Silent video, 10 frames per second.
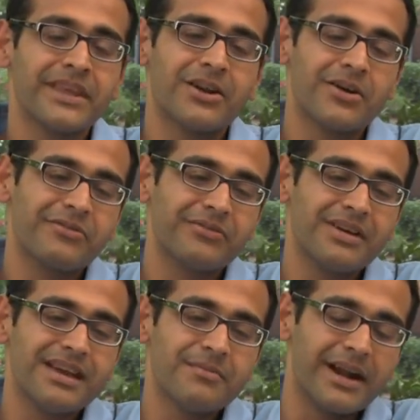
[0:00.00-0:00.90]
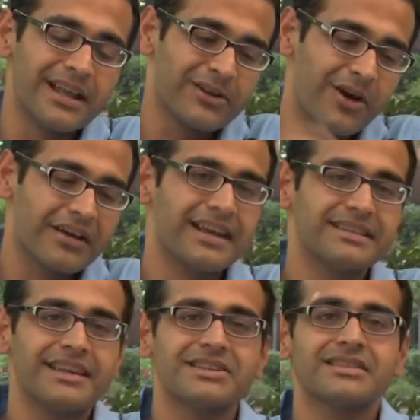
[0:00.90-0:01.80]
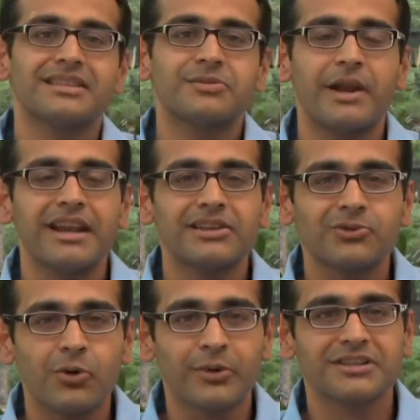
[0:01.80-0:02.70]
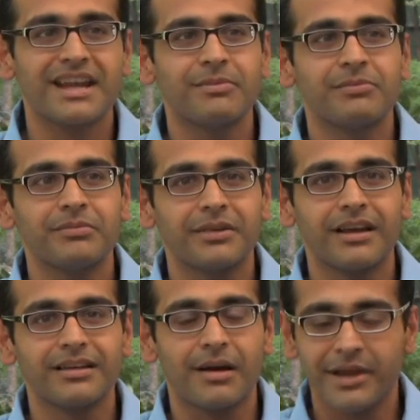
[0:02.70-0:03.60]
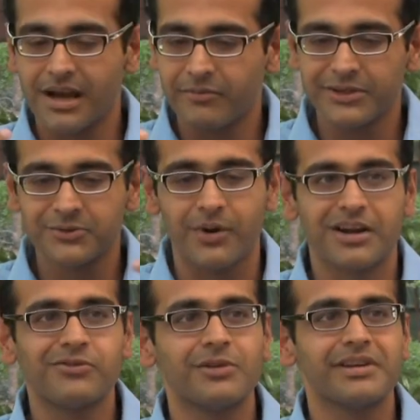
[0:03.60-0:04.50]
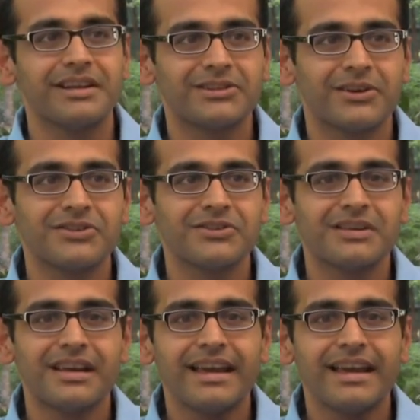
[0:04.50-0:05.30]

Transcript: if medical organizations are spending so much time coming up with this wonderful research